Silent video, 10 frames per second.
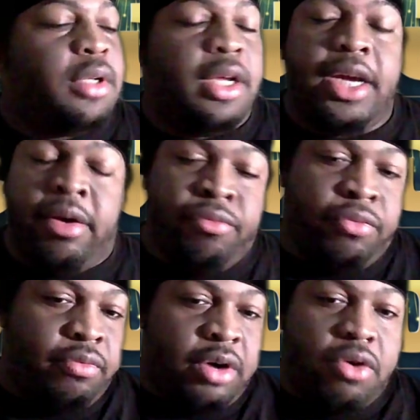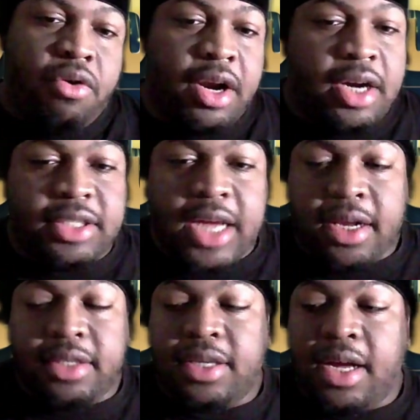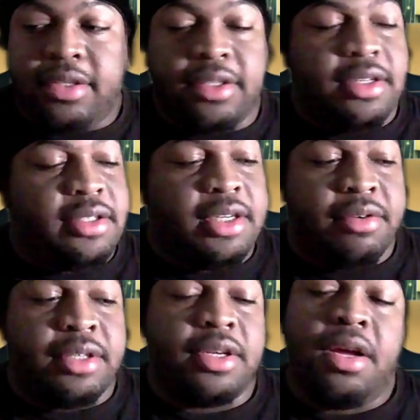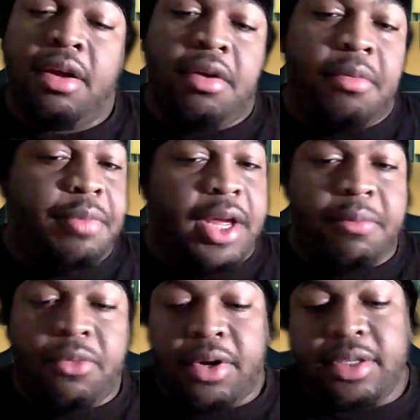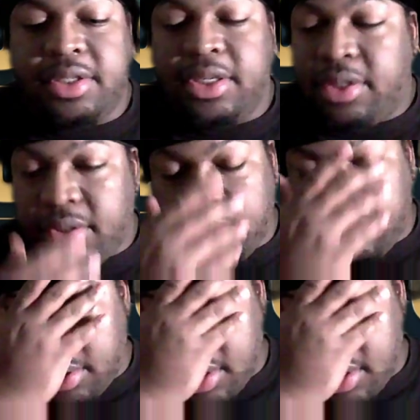again, recording the Tackling Toxicity series, being more consistent,